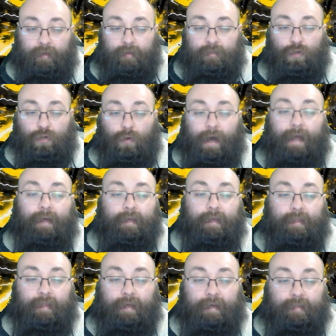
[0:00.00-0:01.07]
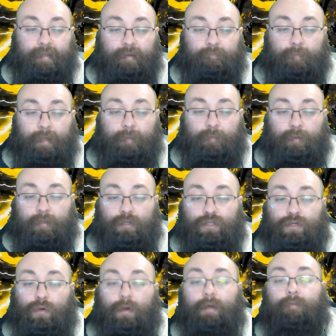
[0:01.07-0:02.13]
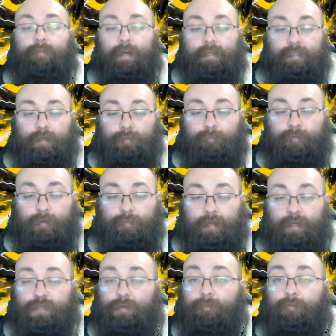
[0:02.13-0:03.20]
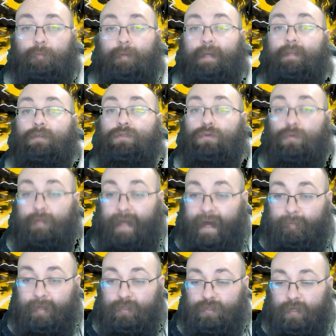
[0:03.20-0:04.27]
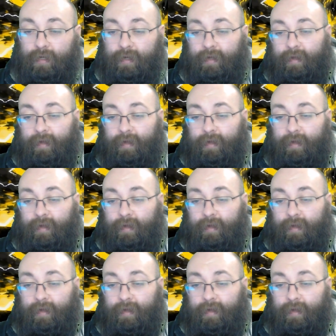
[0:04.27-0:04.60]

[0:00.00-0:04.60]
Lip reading: So I like the idea of being able to destroy a face down foundation for -2 damage.